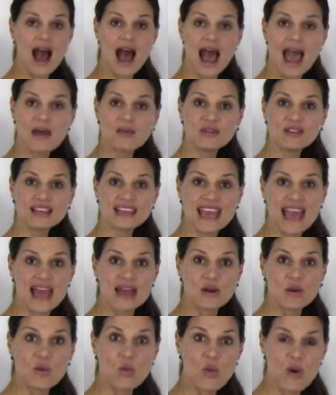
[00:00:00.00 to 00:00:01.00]
I will
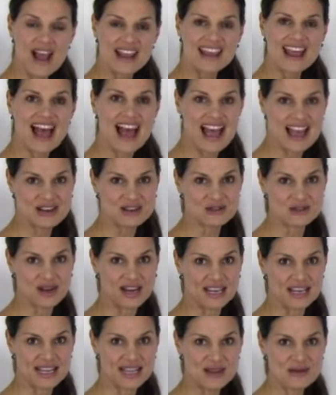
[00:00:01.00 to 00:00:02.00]
get
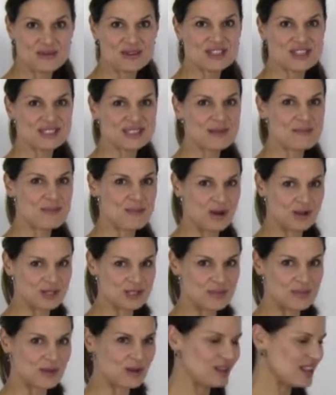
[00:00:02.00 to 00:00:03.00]
100, which is a
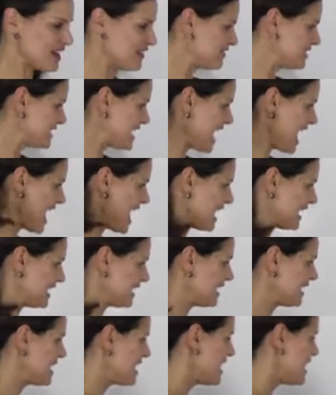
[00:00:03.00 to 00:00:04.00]
multiple of
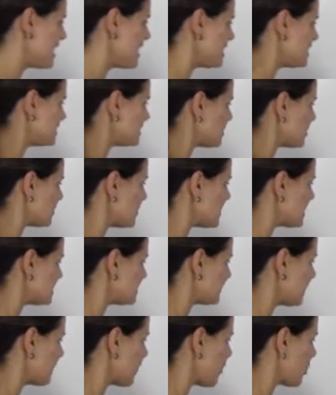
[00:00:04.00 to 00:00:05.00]
10. So
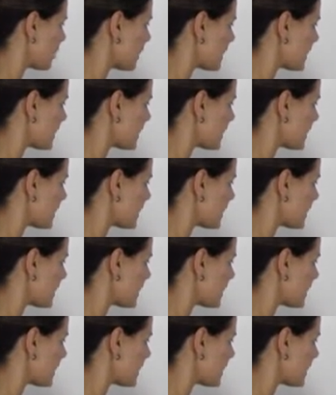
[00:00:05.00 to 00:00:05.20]
this 4